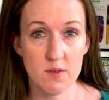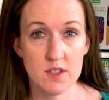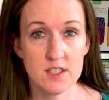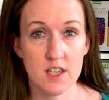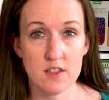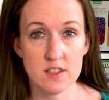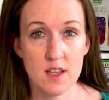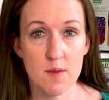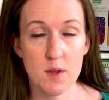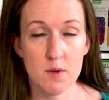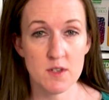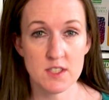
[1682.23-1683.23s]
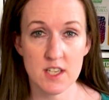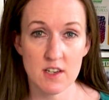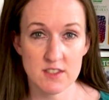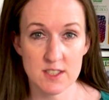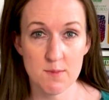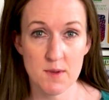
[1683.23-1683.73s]
reached out to them, they reached
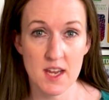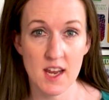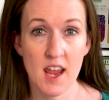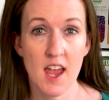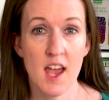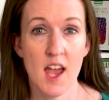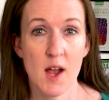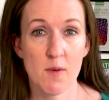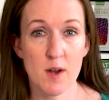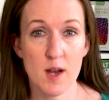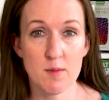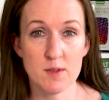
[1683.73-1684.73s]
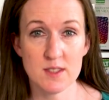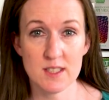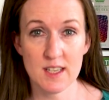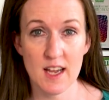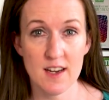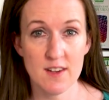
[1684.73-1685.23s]
out to me, and we were able to
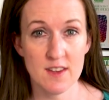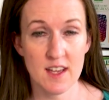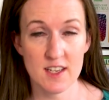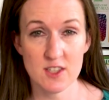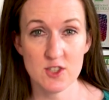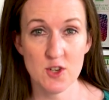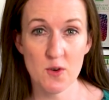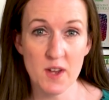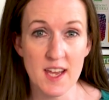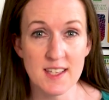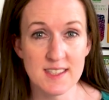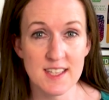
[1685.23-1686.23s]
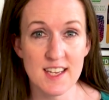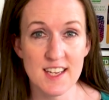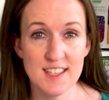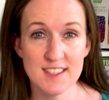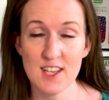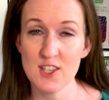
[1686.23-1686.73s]
kind of like showcase
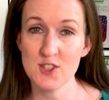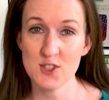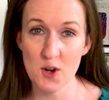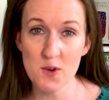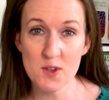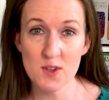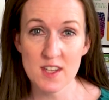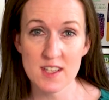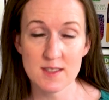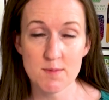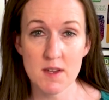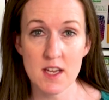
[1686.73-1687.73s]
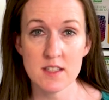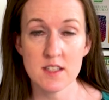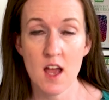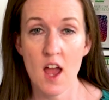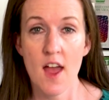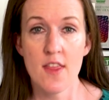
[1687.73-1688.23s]
these and show you these, because
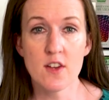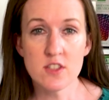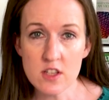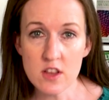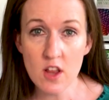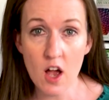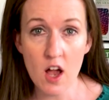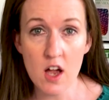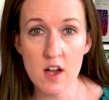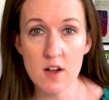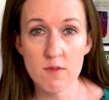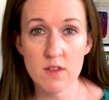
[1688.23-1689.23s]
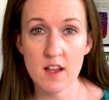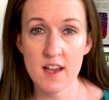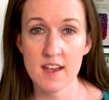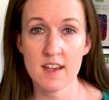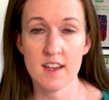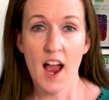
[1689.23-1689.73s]
there's a lot of
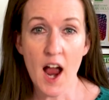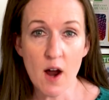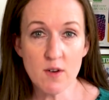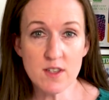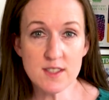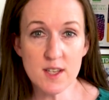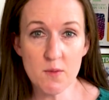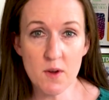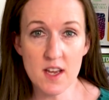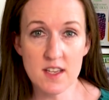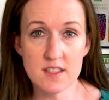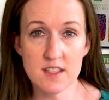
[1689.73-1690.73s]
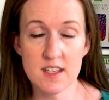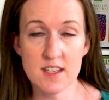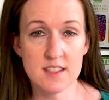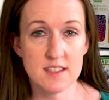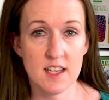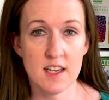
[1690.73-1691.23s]
like hours that went into
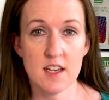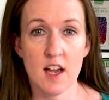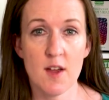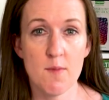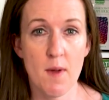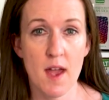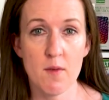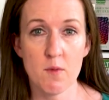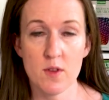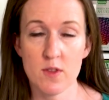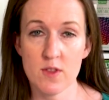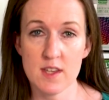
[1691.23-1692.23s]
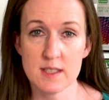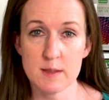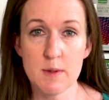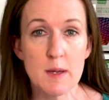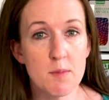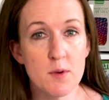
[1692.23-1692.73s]
this, that I met with these
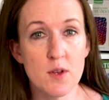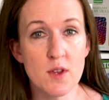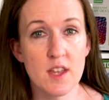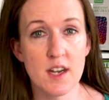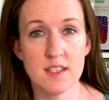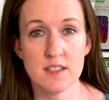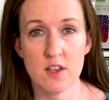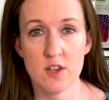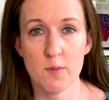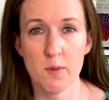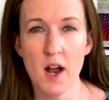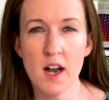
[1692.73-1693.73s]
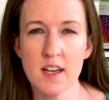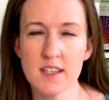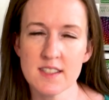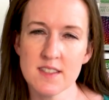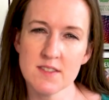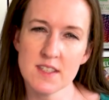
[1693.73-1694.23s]
people, that I saw their
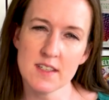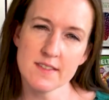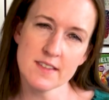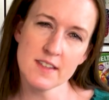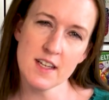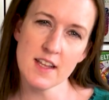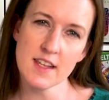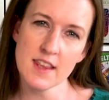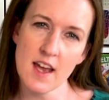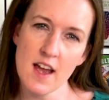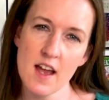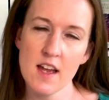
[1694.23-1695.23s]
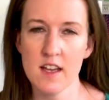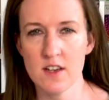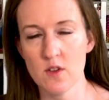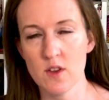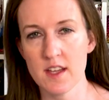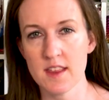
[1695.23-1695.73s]
products, and I was like, hmm, I like that, I
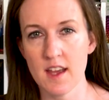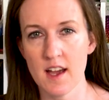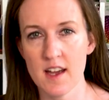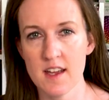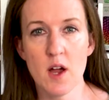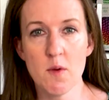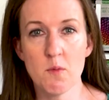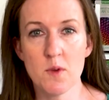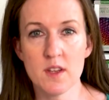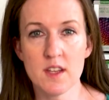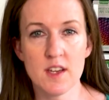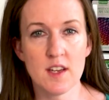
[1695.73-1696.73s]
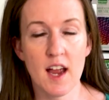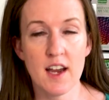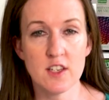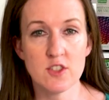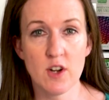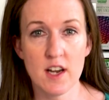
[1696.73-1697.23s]
don't like that. I really kind
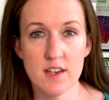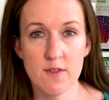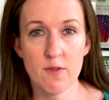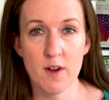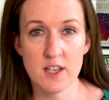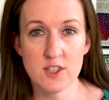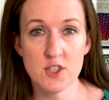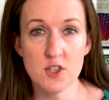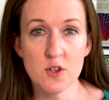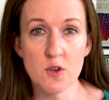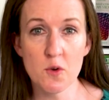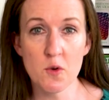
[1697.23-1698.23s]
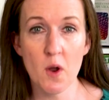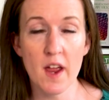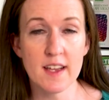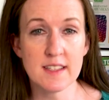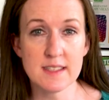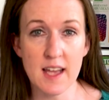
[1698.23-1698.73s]
of tried to fine tune
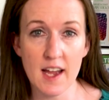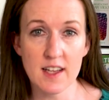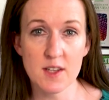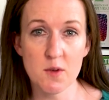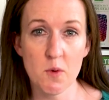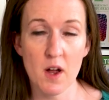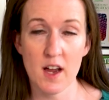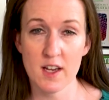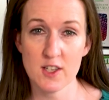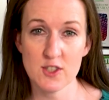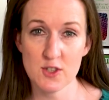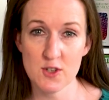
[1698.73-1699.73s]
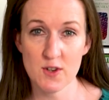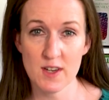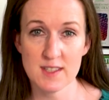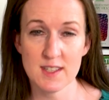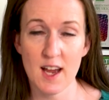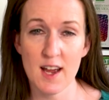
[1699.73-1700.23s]
exactly what I could show you
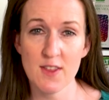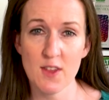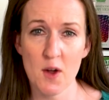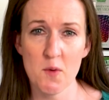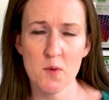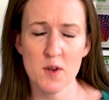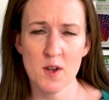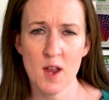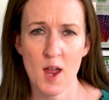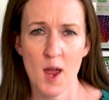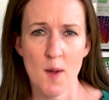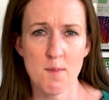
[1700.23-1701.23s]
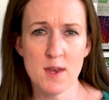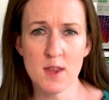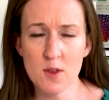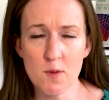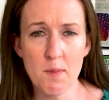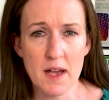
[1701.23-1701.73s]
guys that I thought would be
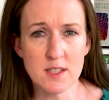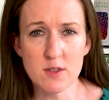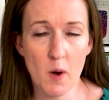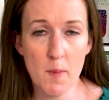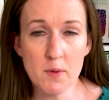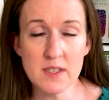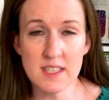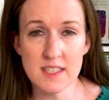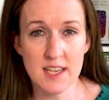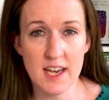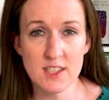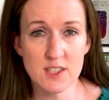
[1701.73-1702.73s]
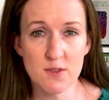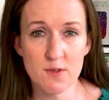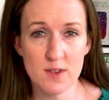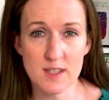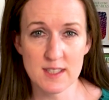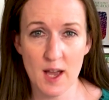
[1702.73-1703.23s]
the best representation for
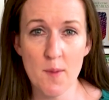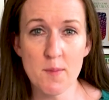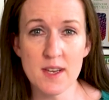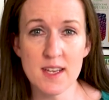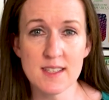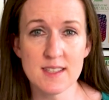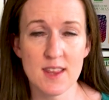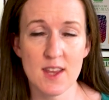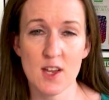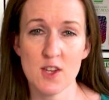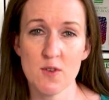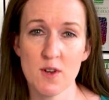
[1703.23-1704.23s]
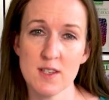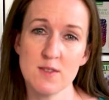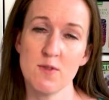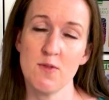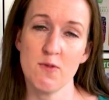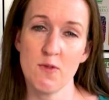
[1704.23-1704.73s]
these companies, and that you guys
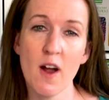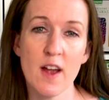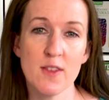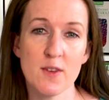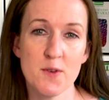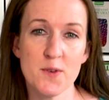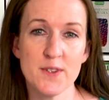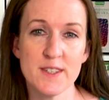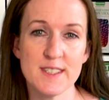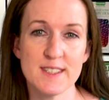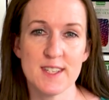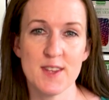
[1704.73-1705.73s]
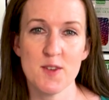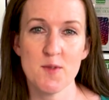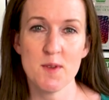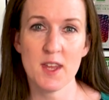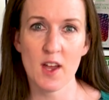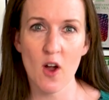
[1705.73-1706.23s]
would find the coolest, and you'd
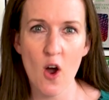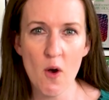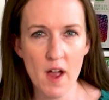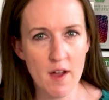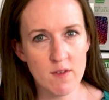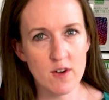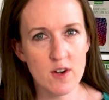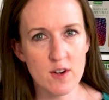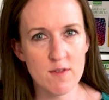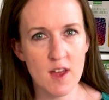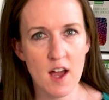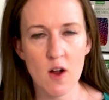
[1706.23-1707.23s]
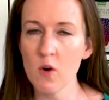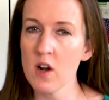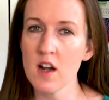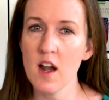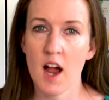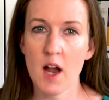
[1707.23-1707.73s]
be like, oh, I haven't heard of that,
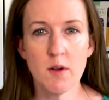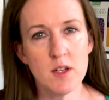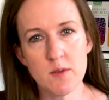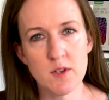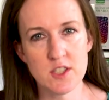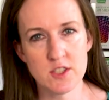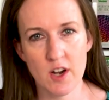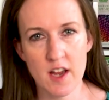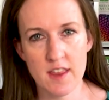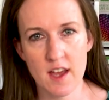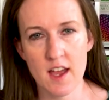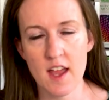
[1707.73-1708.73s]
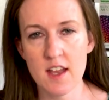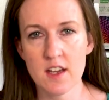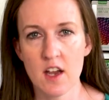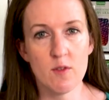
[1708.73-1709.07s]
or I really want to try that. And